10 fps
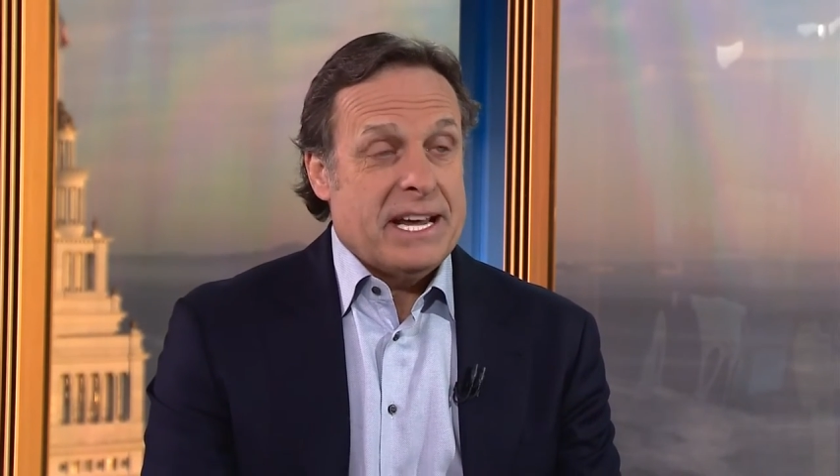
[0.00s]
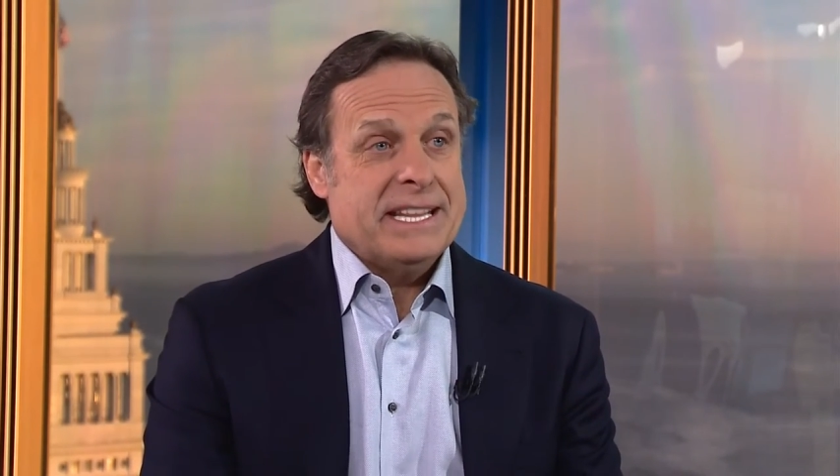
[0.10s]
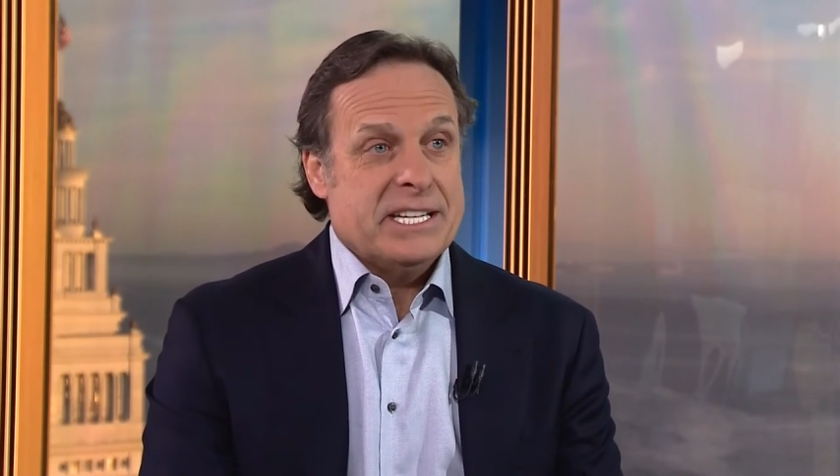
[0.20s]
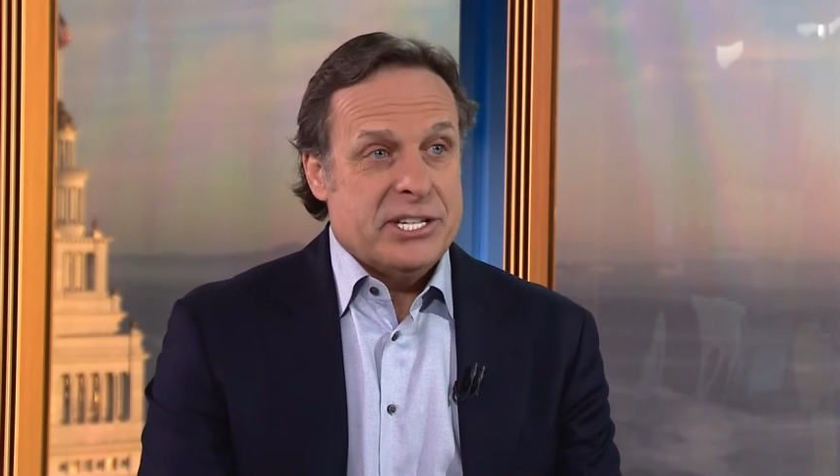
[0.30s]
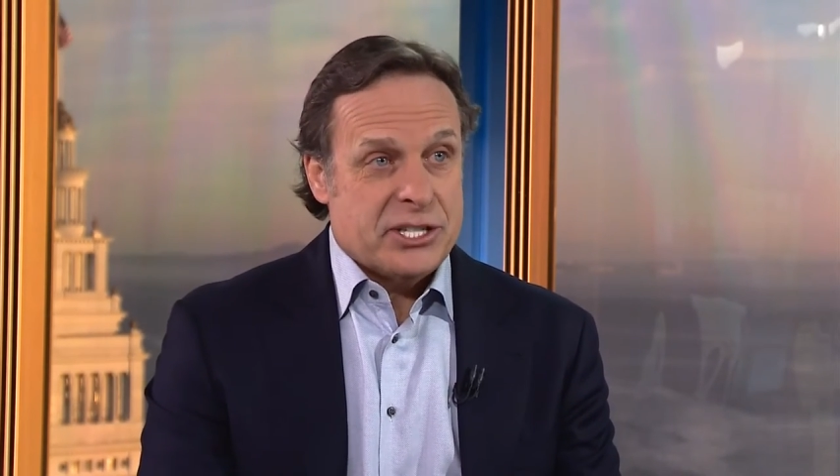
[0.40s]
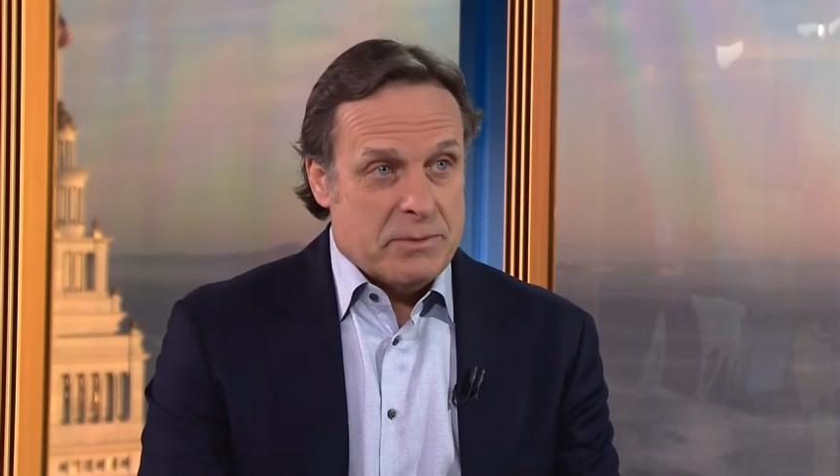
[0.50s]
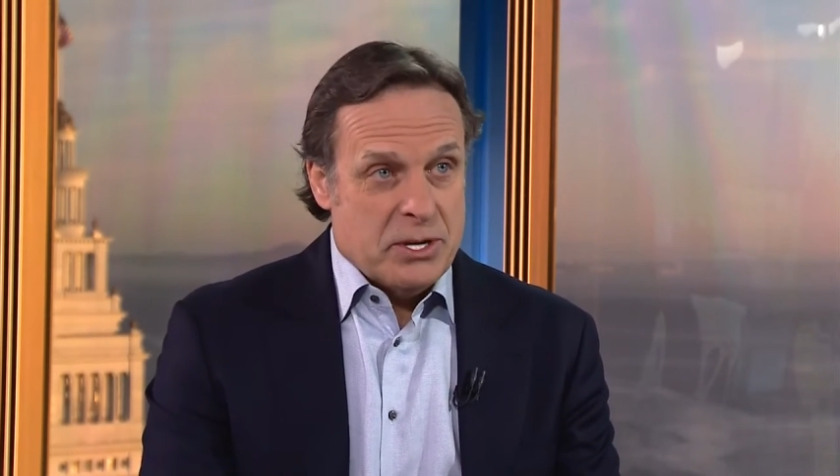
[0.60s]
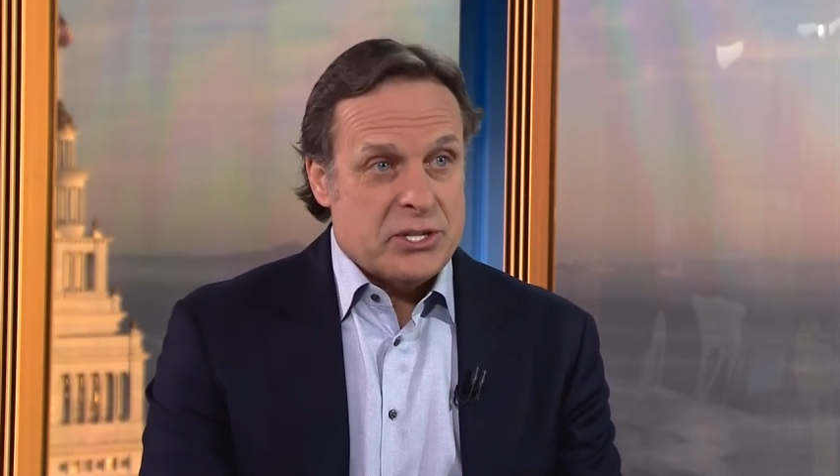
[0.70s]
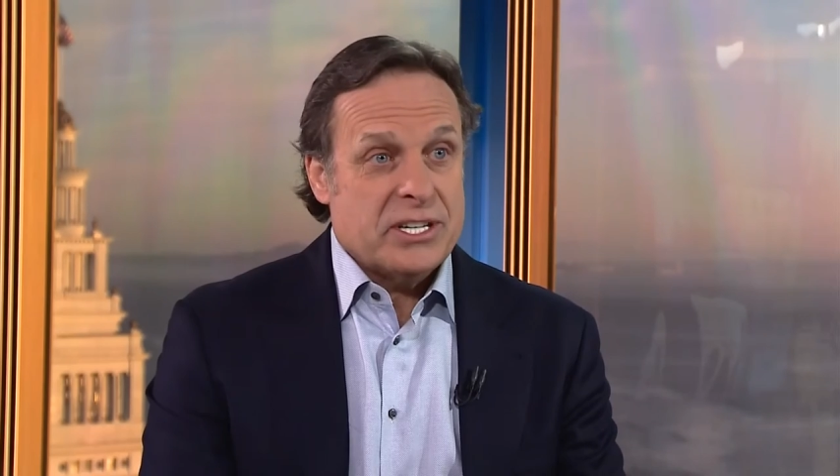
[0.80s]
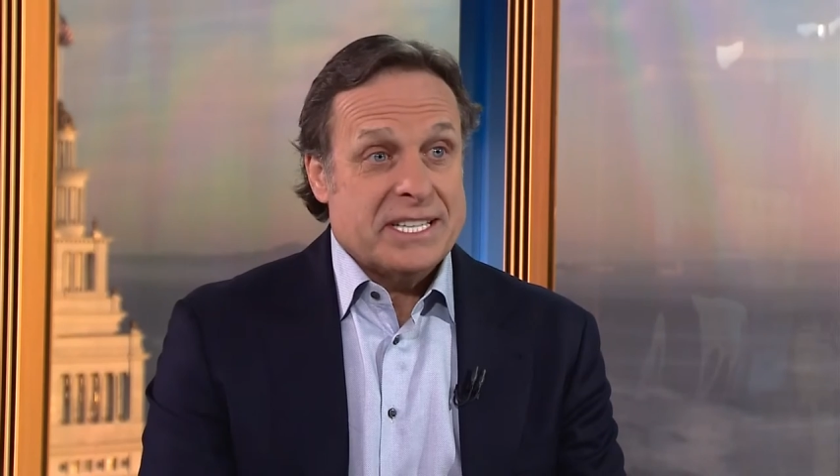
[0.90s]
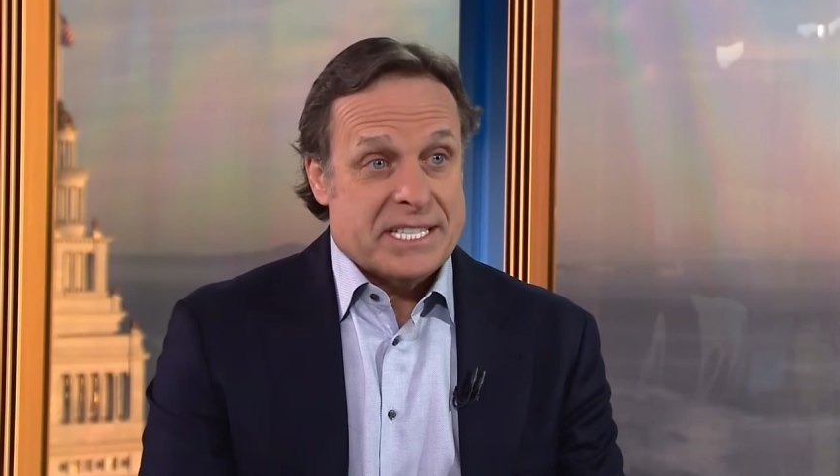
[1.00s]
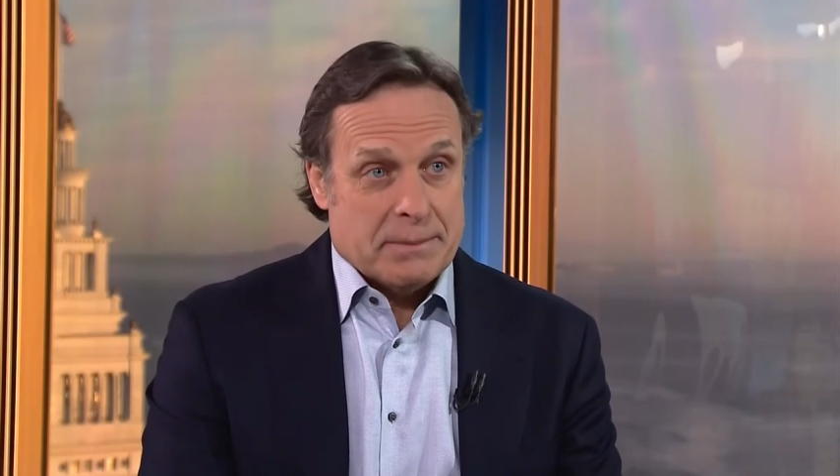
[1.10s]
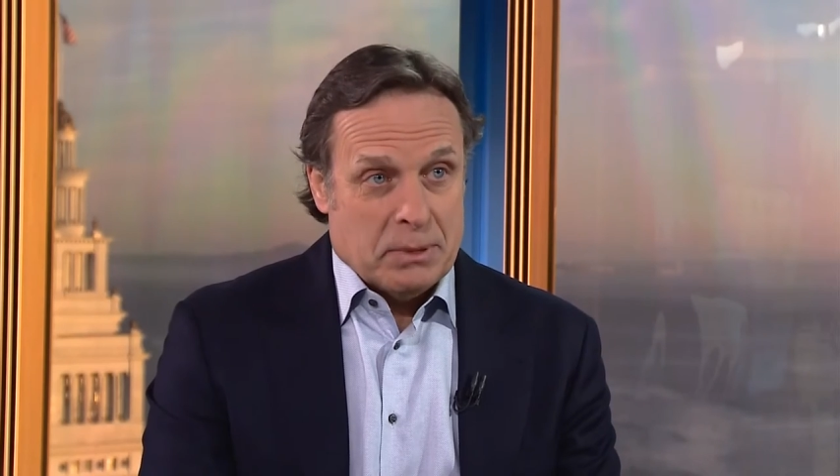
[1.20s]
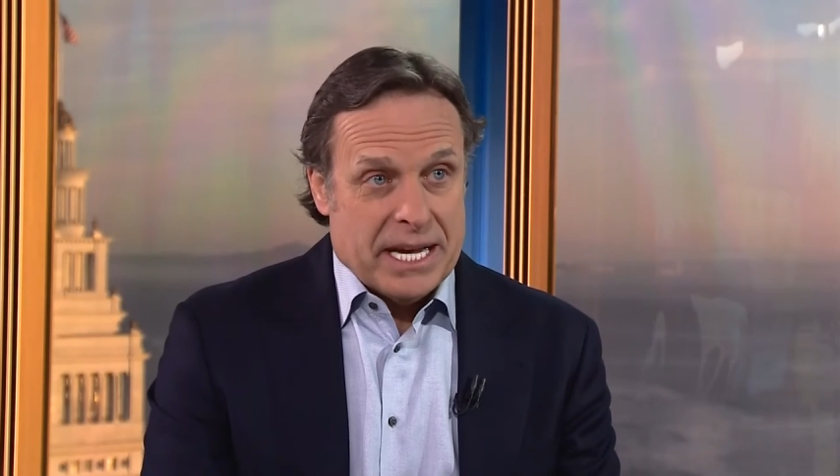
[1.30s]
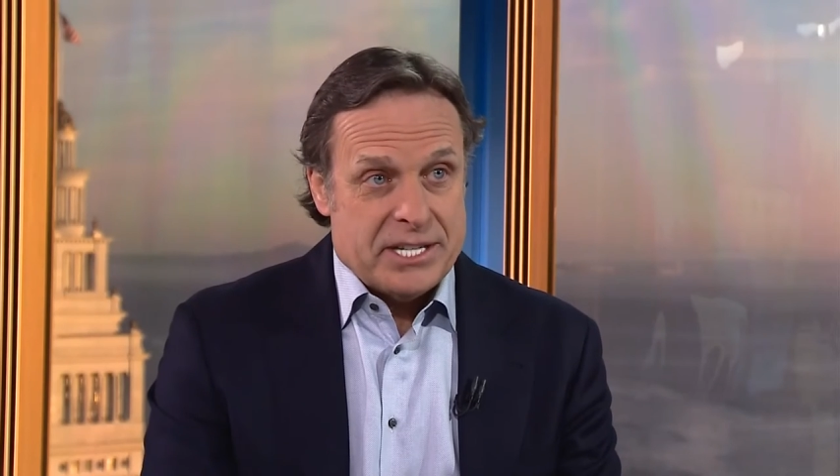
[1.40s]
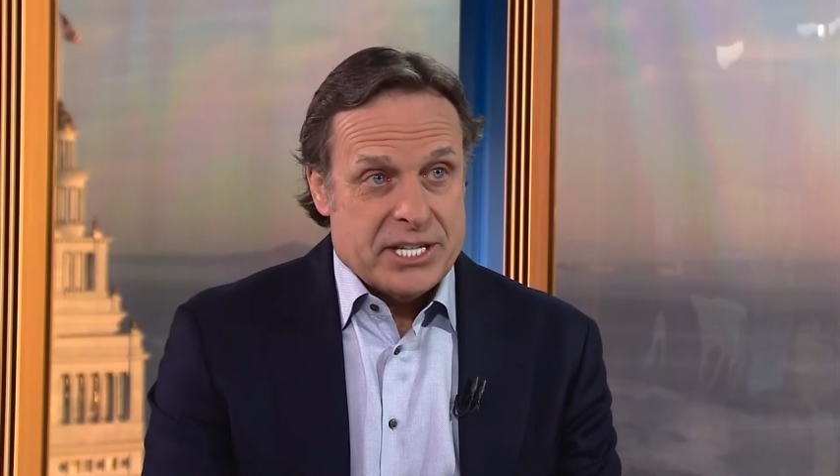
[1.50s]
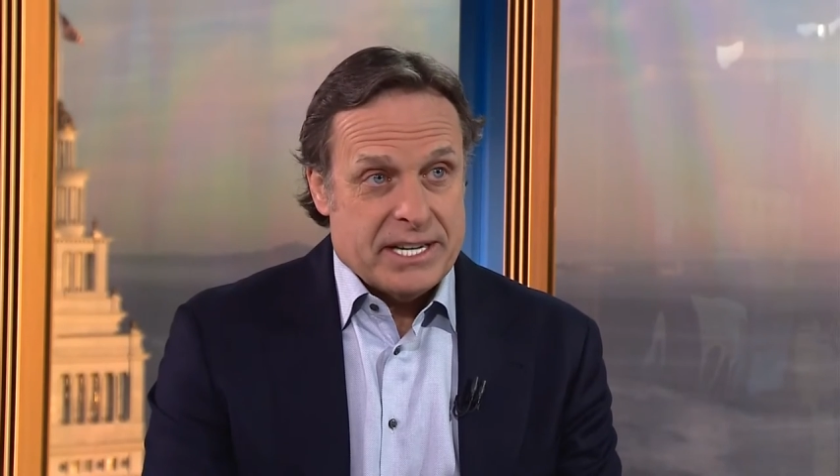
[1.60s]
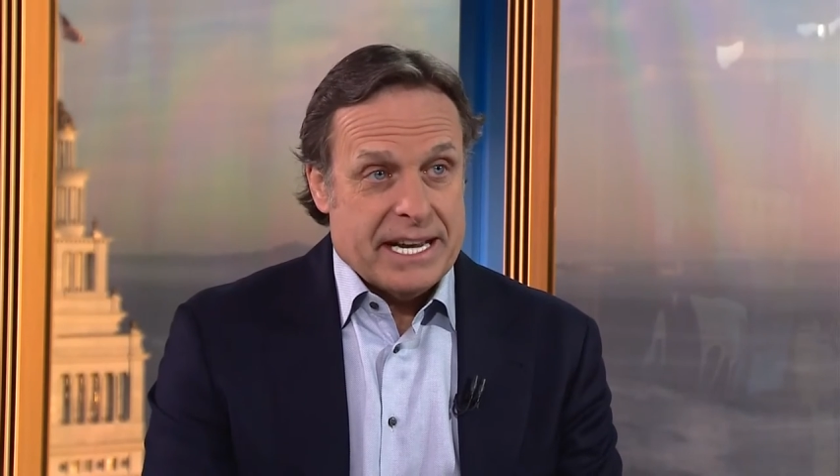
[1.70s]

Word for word: and the distribution and the supply chain,